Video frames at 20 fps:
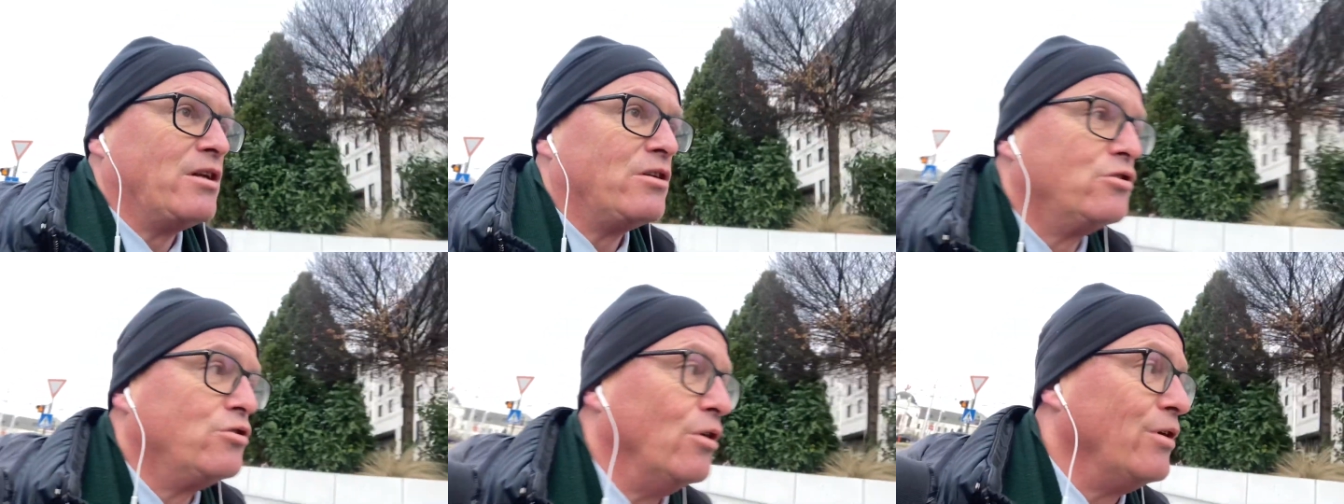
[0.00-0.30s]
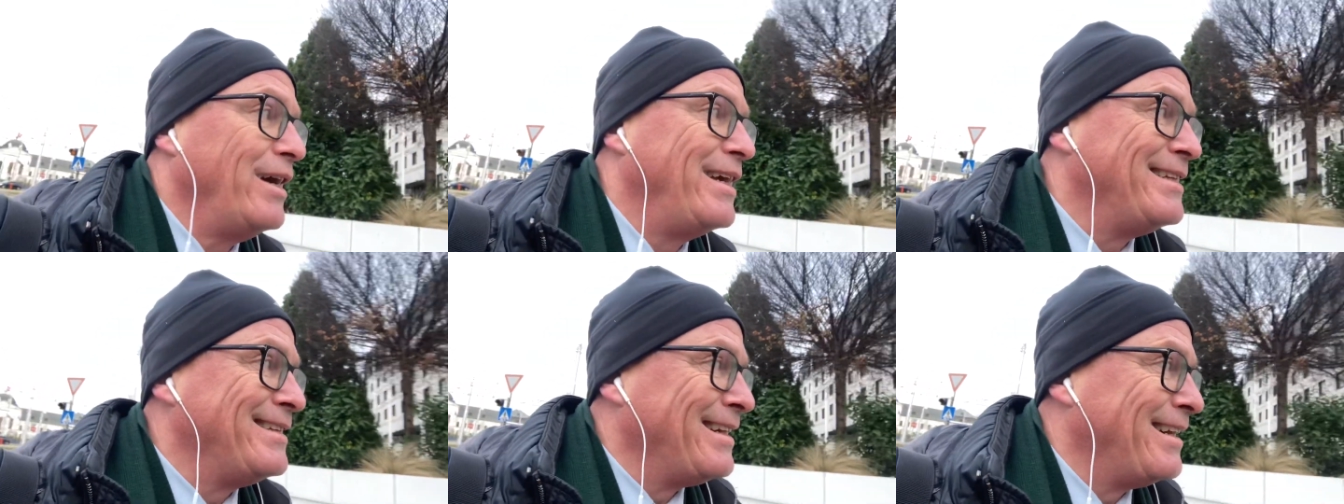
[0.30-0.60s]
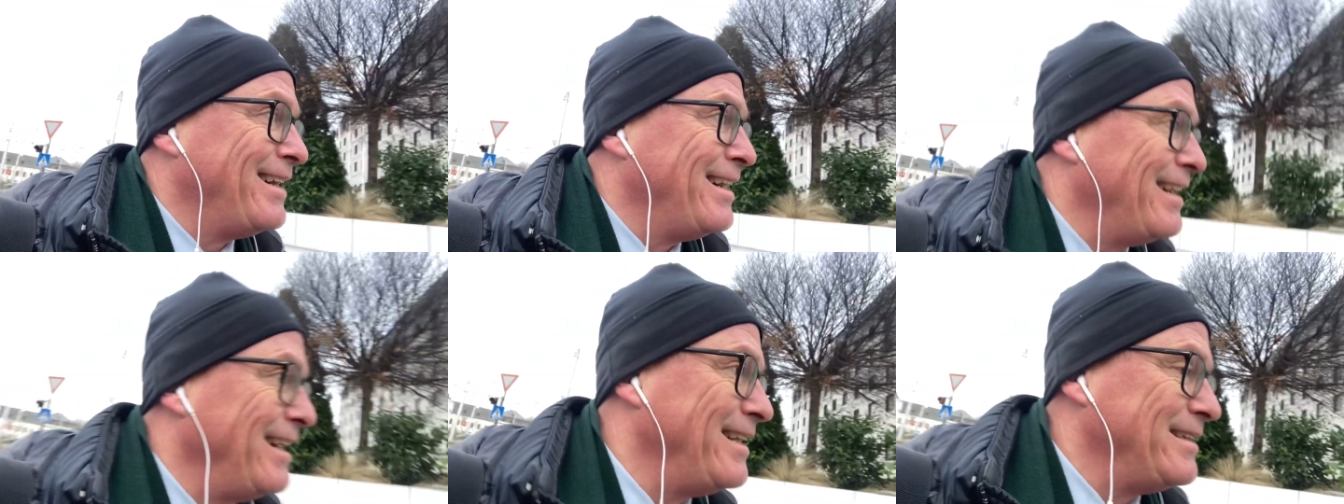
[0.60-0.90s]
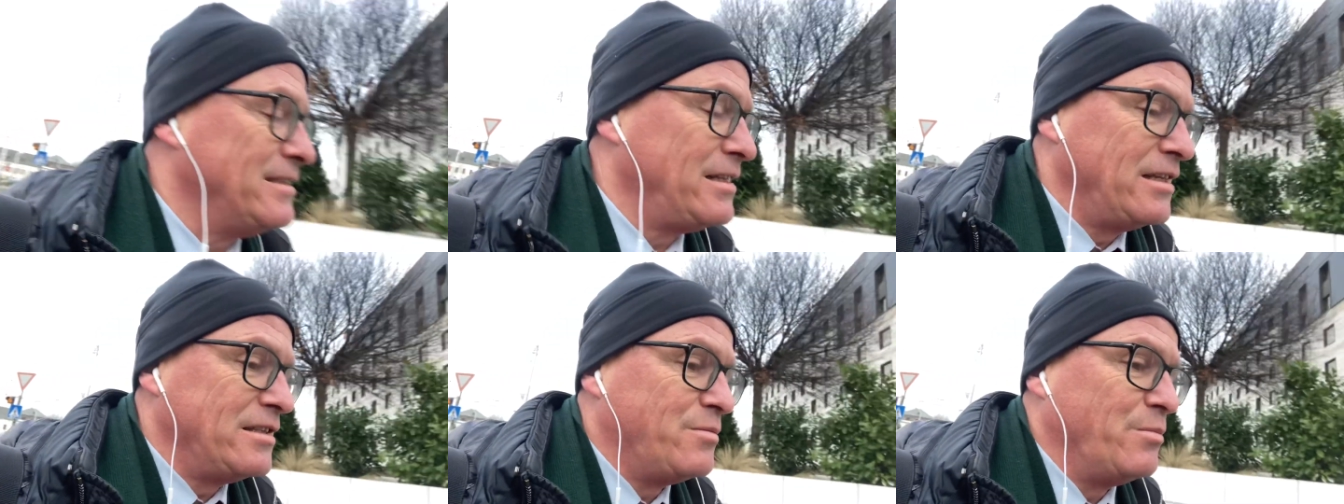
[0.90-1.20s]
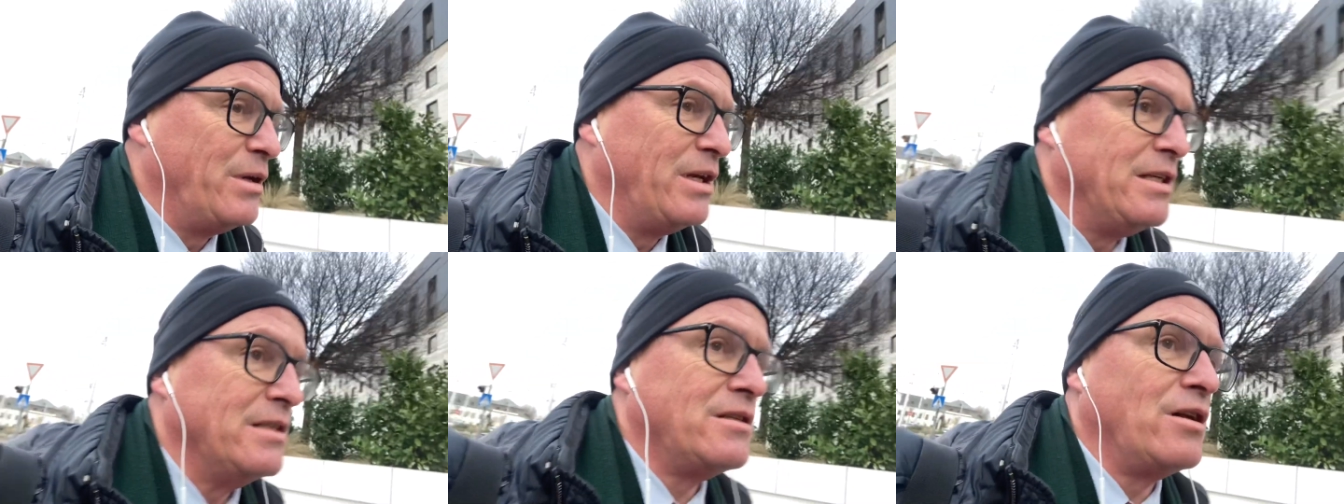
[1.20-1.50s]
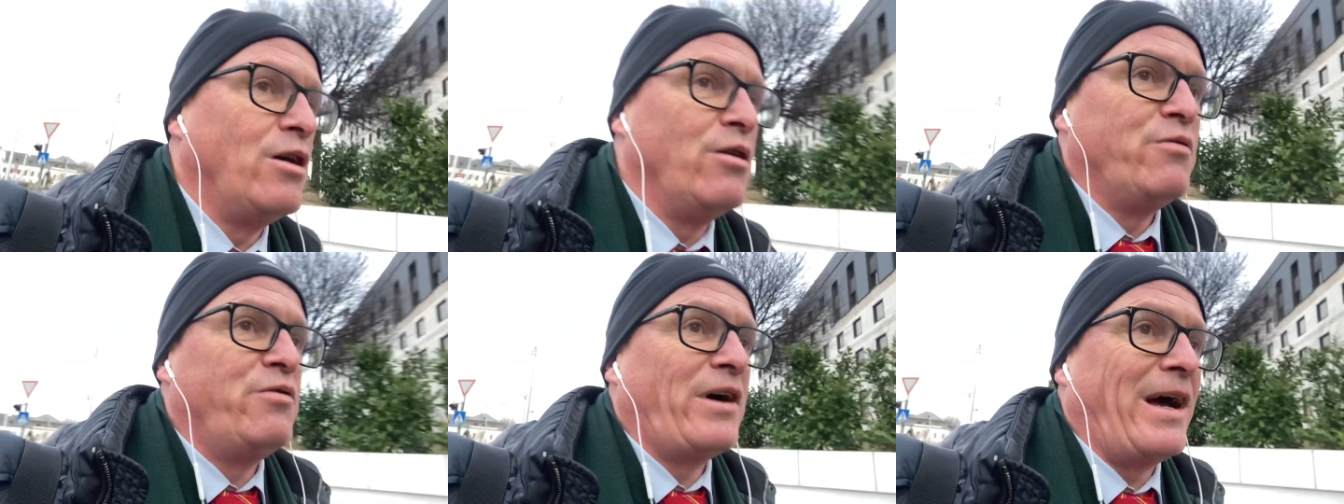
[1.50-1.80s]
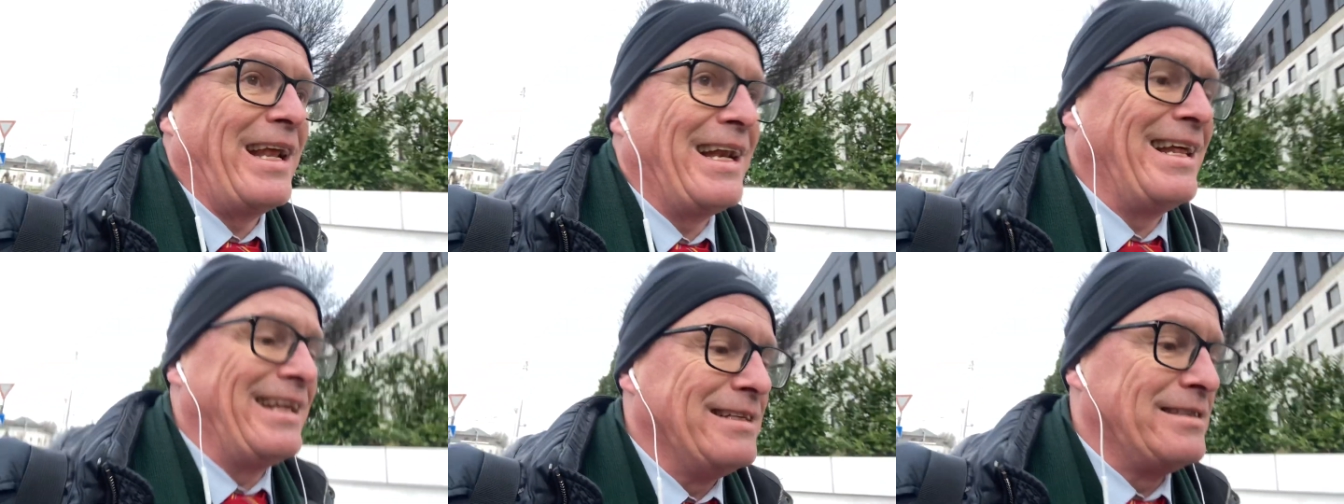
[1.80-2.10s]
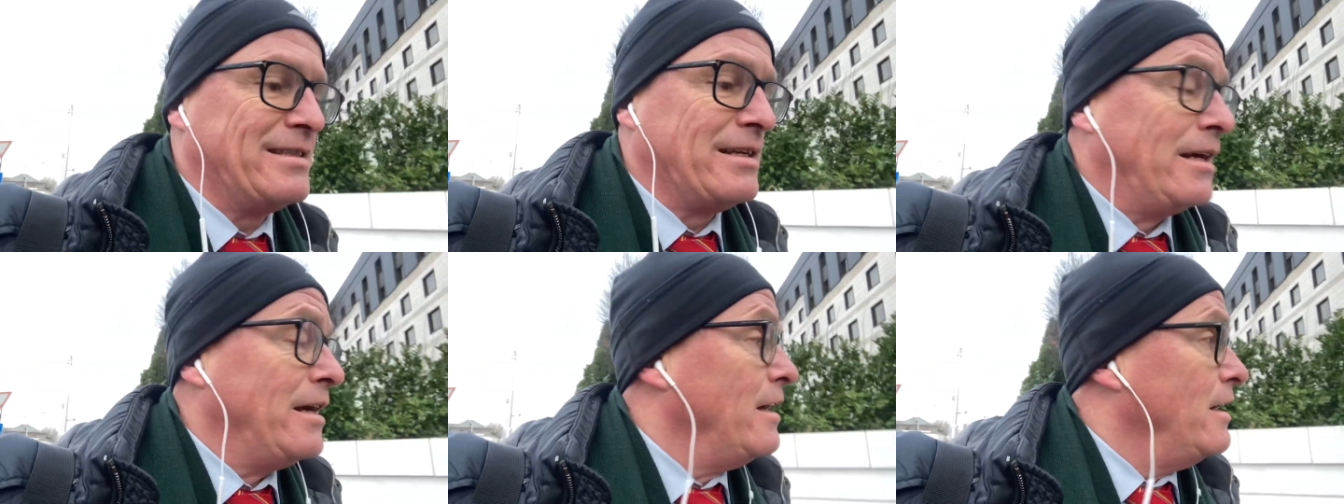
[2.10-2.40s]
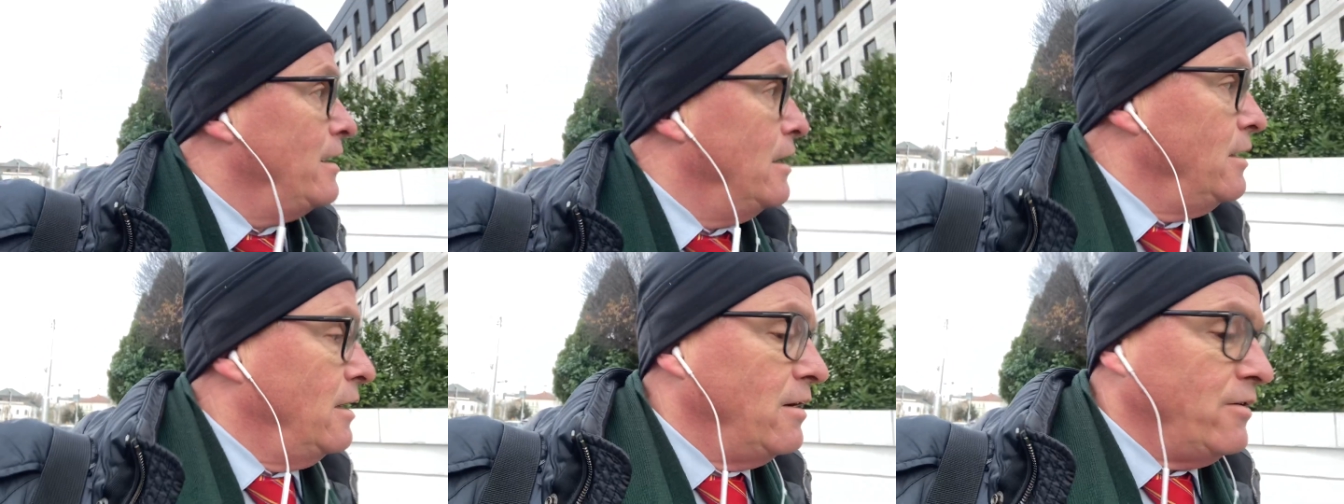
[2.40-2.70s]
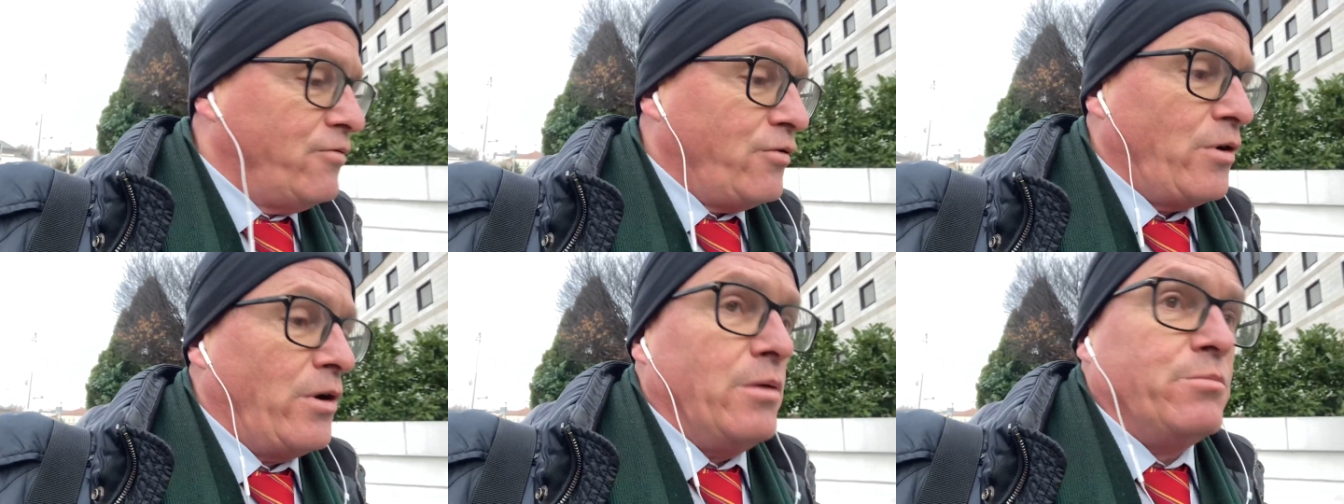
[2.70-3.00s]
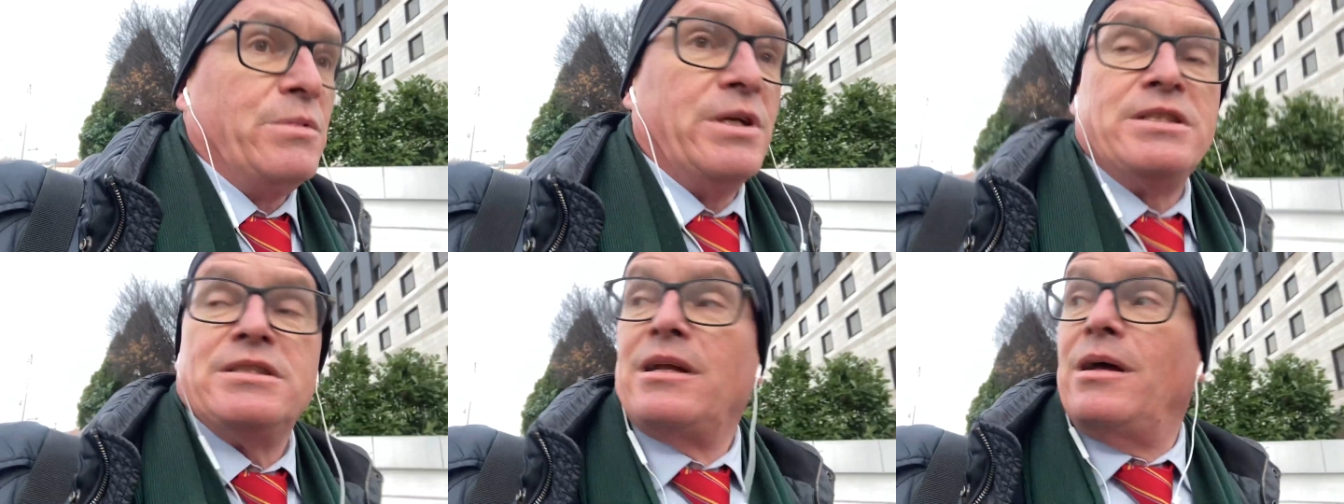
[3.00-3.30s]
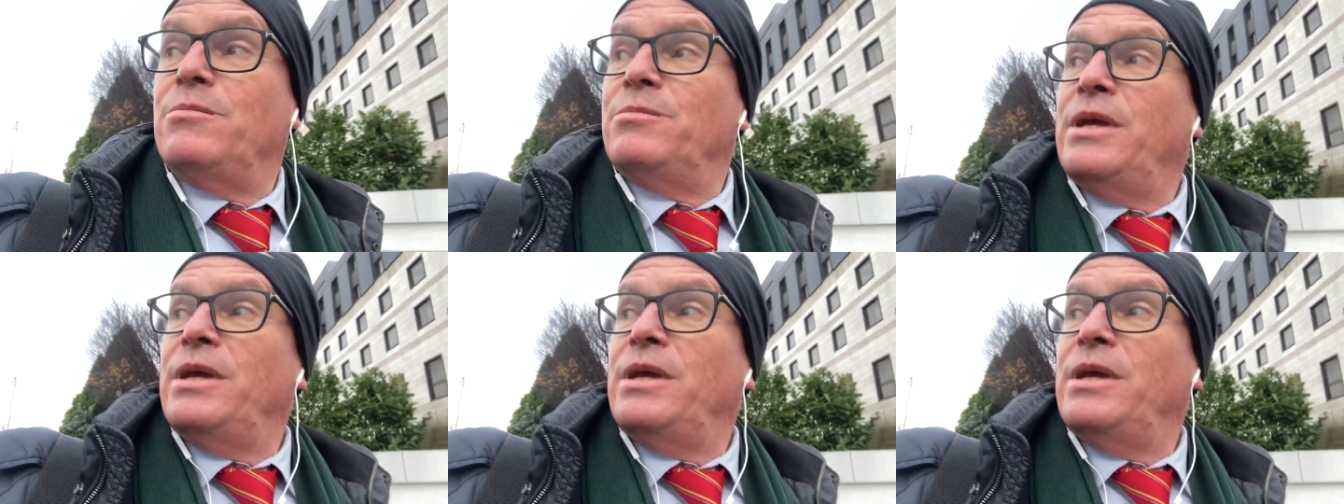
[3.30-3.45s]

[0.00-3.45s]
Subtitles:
Dzurinda, and his Minister of Finance, from Mr.